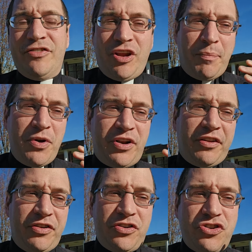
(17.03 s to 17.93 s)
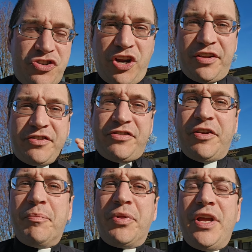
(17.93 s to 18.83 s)
A shepherd doesn't just
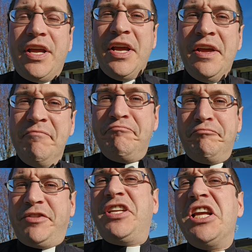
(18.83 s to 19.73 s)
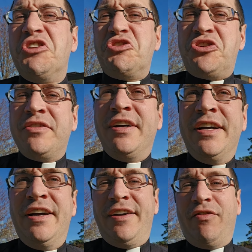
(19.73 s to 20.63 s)
simply teach,
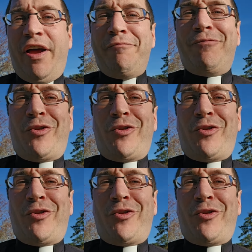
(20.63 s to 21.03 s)
right?